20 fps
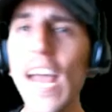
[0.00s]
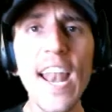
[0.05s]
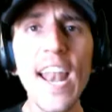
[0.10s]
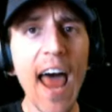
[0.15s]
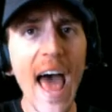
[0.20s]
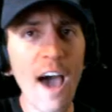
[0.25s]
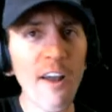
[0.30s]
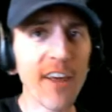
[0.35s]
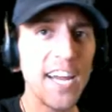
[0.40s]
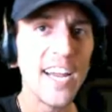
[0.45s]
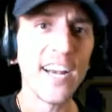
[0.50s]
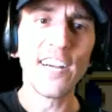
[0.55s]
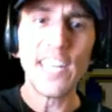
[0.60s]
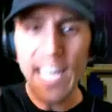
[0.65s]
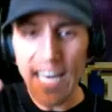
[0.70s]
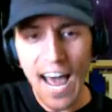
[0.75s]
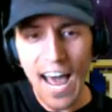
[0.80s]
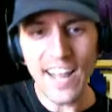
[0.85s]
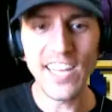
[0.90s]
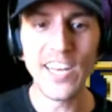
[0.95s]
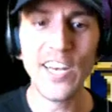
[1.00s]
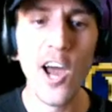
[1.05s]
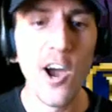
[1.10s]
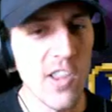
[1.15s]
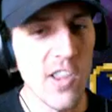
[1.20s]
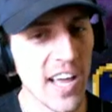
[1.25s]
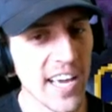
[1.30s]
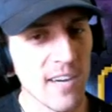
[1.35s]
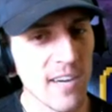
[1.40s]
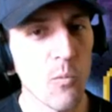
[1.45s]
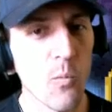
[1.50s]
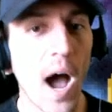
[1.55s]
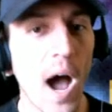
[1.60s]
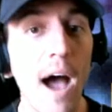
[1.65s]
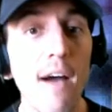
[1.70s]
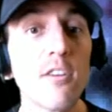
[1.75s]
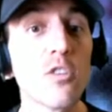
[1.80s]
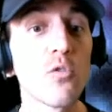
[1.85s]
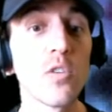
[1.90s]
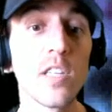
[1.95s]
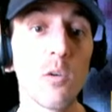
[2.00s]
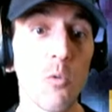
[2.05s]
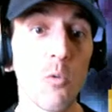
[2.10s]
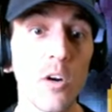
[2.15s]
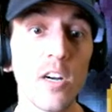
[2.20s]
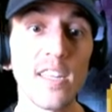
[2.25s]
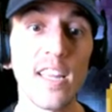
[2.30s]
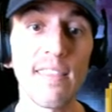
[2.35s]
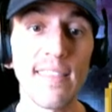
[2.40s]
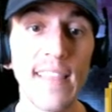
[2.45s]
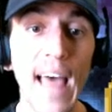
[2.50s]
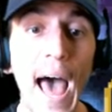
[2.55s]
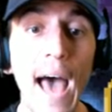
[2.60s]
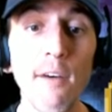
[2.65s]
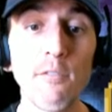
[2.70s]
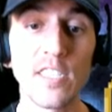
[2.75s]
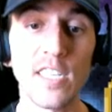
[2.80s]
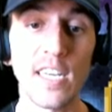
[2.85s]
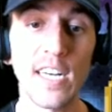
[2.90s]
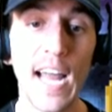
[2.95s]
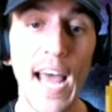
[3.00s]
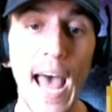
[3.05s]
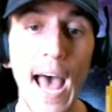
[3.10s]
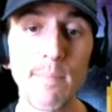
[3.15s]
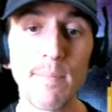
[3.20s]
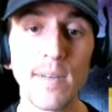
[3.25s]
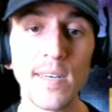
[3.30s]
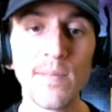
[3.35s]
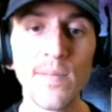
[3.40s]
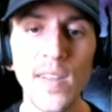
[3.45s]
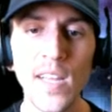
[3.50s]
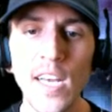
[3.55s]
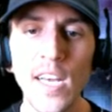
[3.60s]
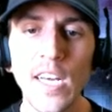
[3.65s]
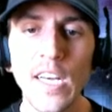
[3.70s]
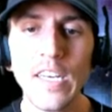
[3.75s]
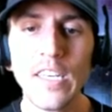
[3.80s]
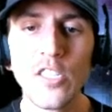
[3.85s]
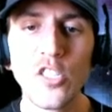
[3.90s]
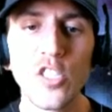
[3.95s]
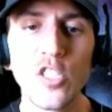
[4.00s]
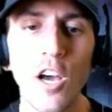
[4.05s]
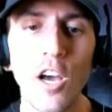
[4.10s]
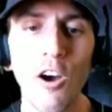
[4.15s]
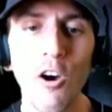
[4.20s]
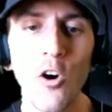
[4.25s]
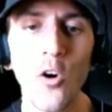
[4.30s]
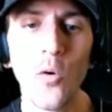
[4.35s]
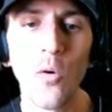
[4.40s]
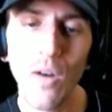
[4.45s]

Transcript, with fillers: out of here, get out, you know, like I was really worried that that was going to happen. So